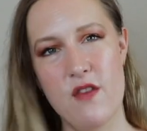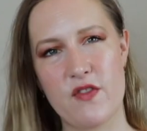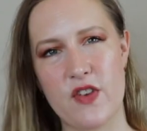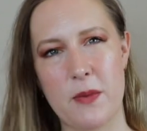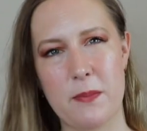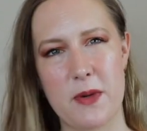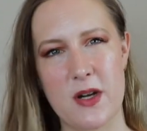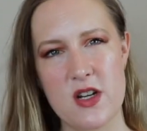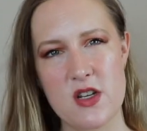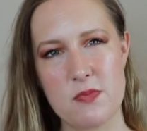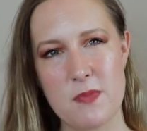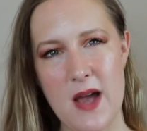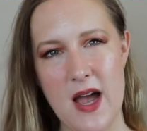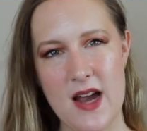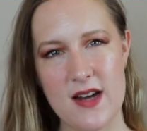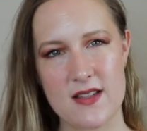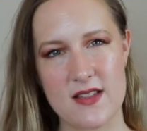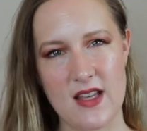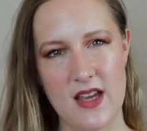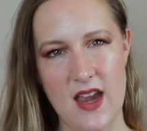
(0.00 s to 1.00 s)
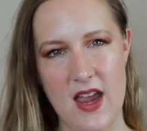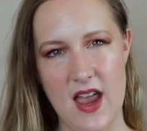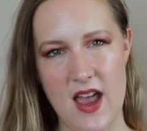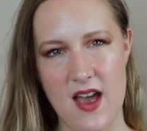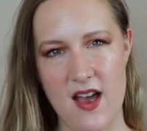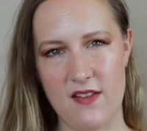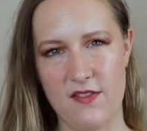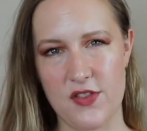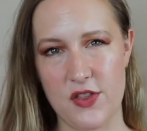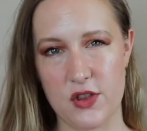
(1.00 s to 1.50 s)
For Birchbox, they
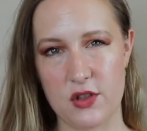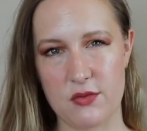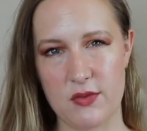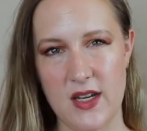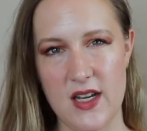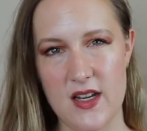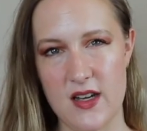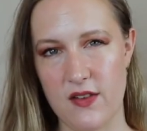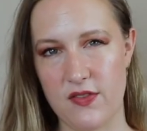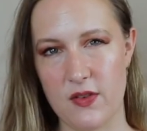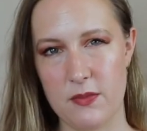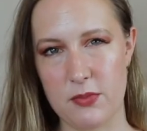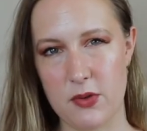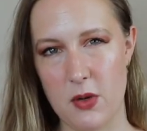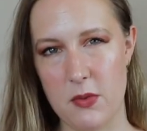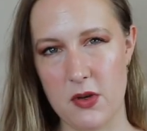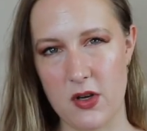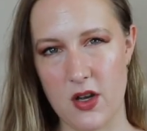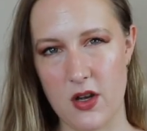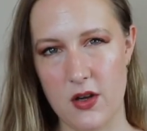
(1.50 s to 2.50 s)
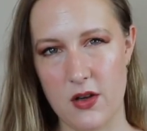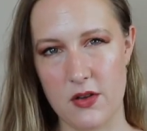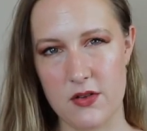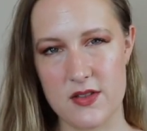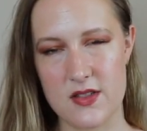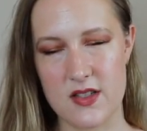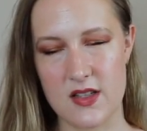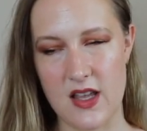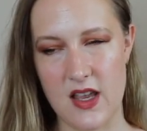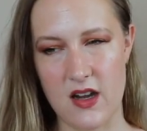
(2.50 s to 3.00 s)
have three different promo
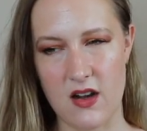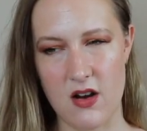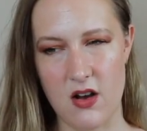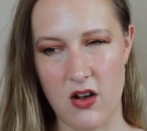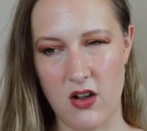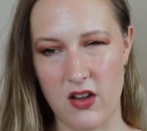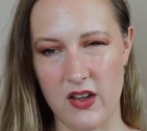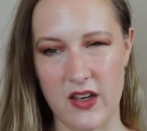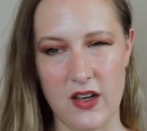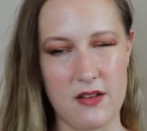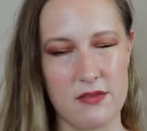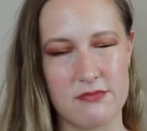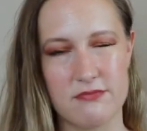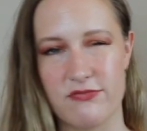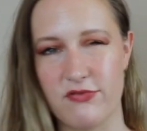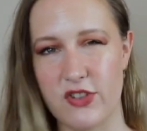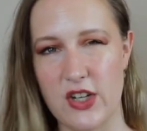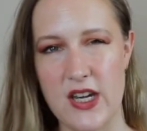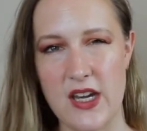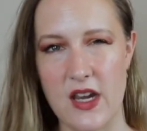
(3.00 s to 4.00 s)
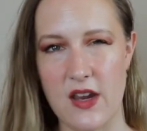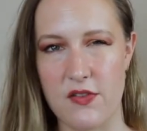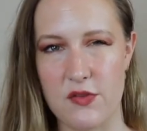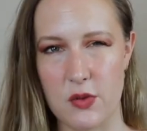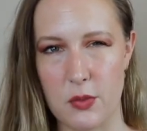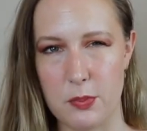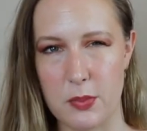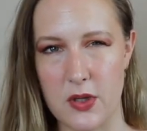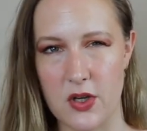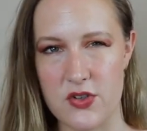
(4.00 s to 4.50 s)
codes. They're all like free gift
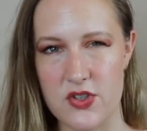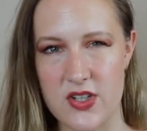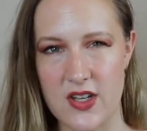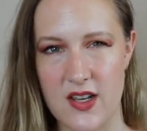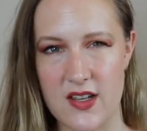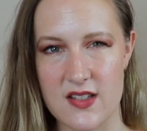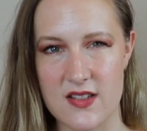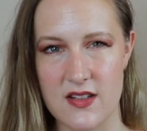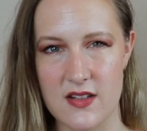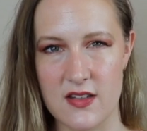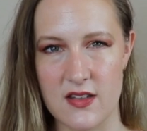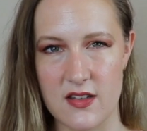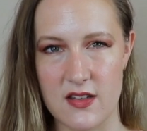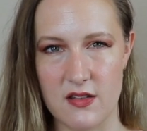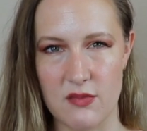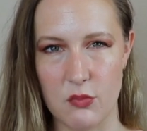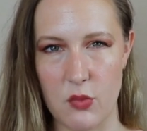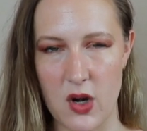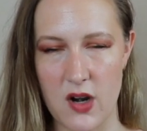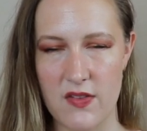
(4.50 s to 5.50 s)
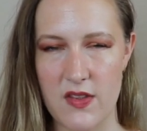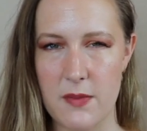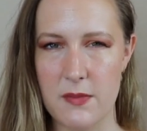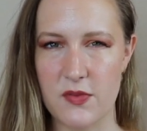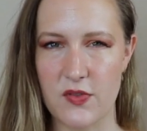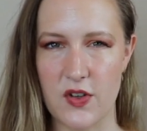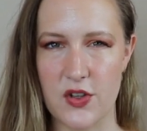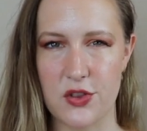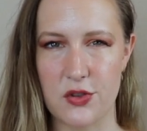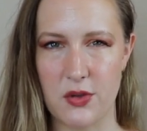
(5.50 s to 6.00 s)
with purchase, and one of
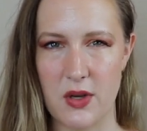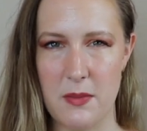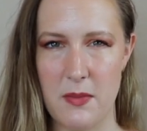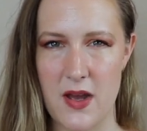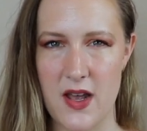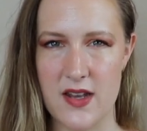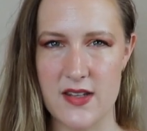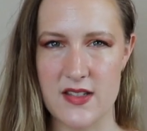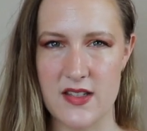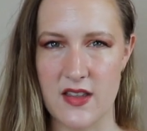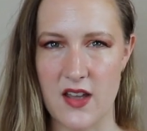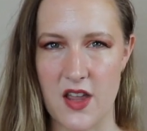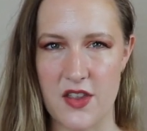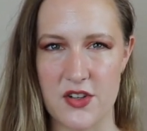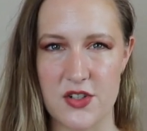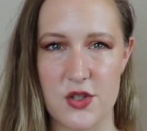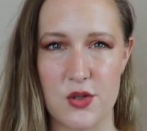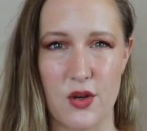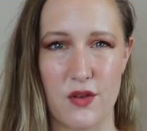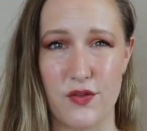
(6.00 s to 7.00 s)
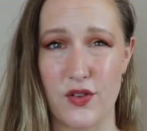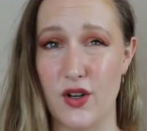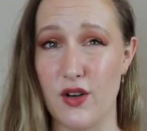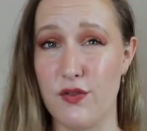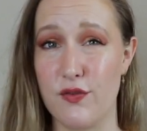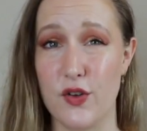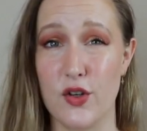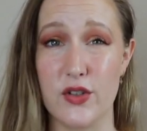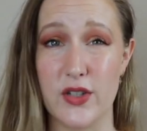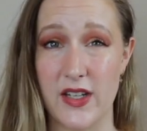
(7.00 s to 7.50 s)
them's for three months, and the other two are for a
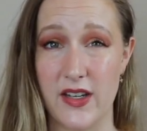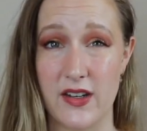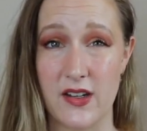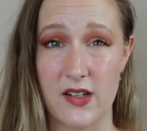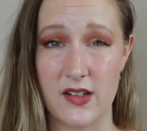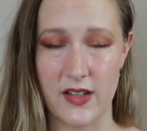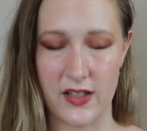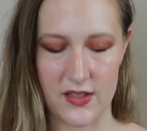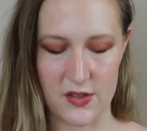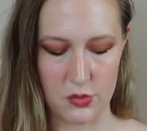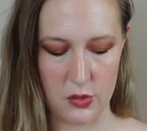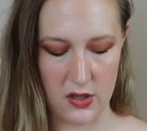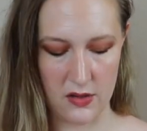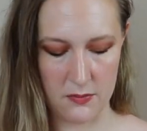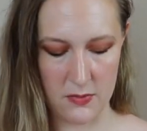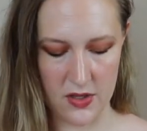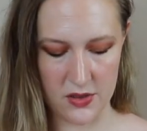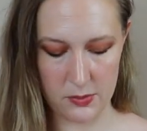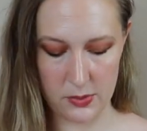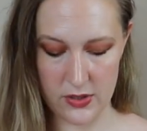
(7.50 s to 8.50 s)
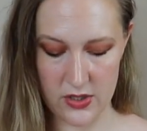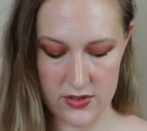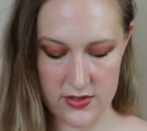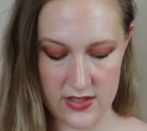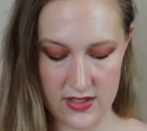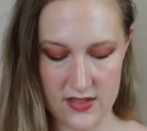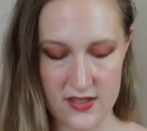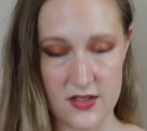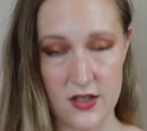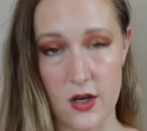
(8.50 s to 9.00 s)
full year, like twelve month
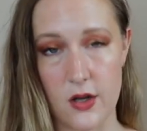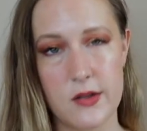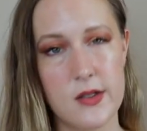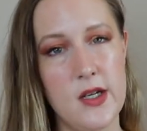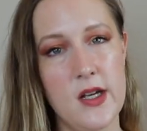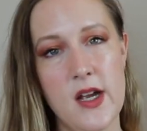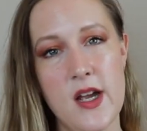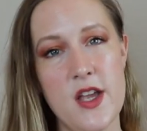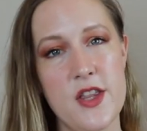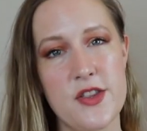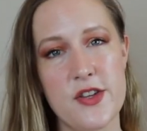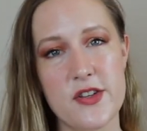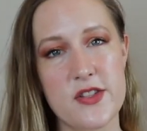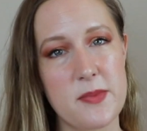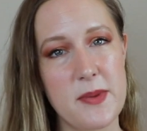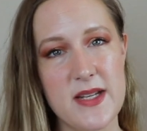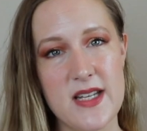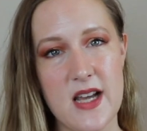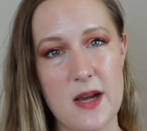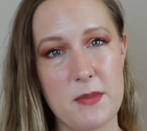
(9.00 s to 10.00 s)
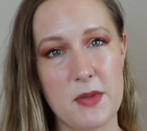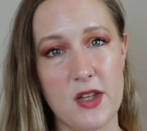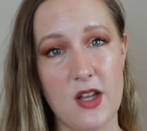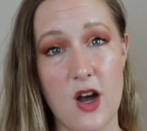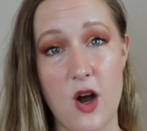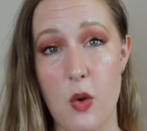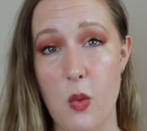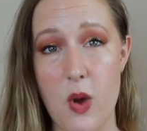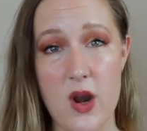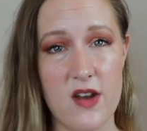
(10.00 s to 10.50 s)
purchase. So those will be down
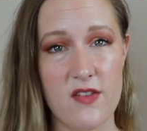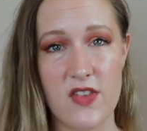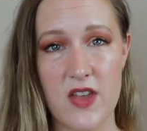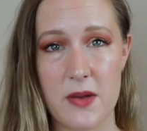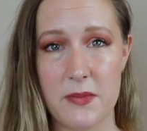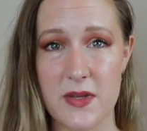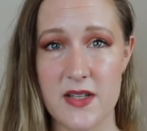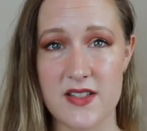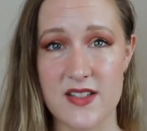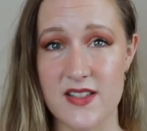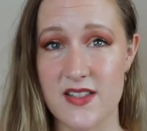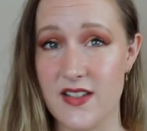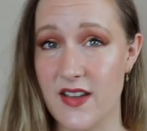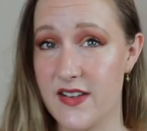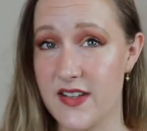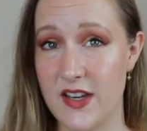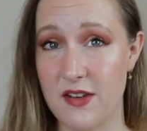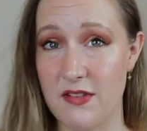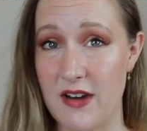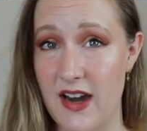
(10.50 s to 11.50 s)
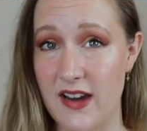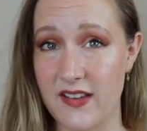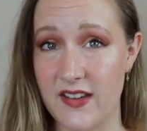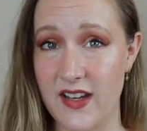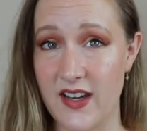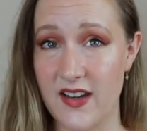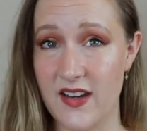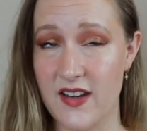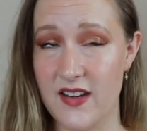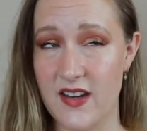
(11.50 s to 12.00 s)
below. One of them is a Sunday
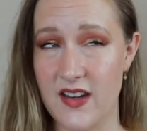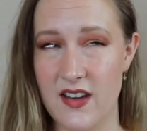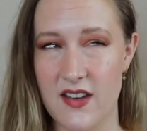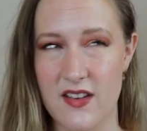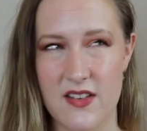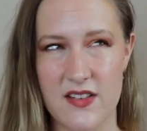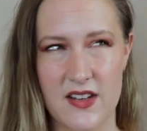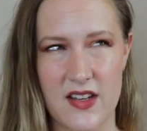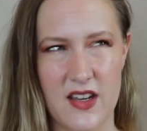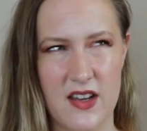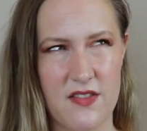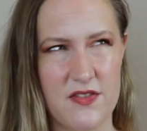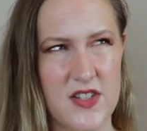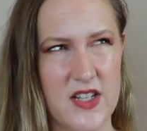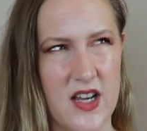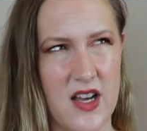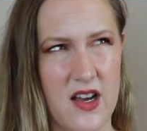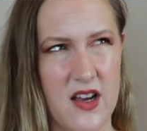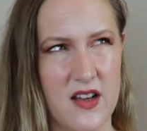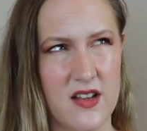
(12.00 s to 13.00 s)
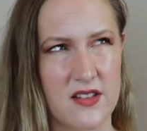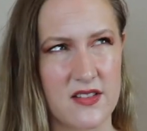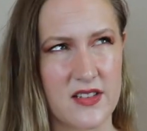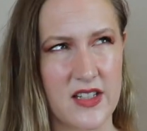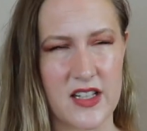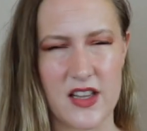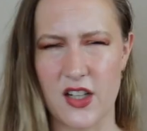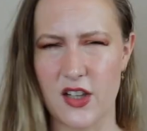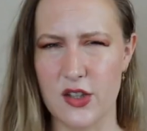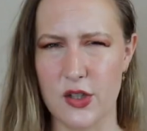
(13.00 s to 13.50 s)
Riley gift, uh,
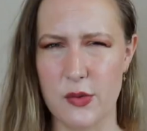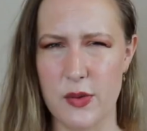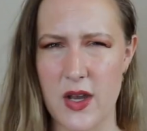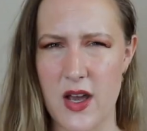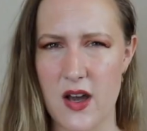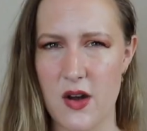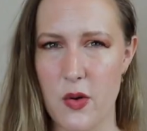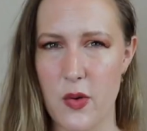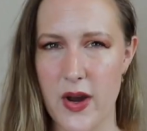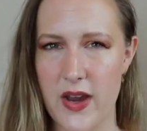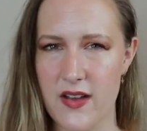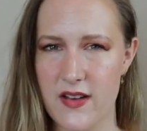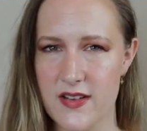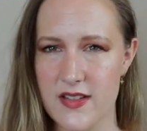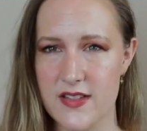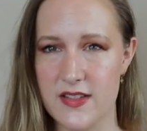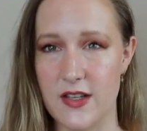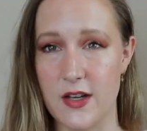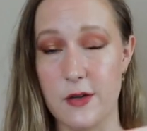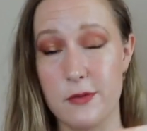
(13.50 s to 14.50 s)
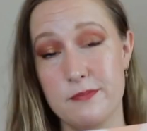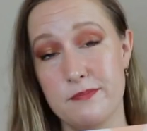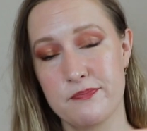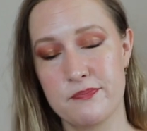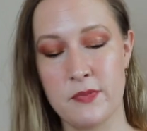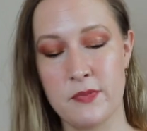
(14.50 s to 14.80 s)
like the Luna oil. So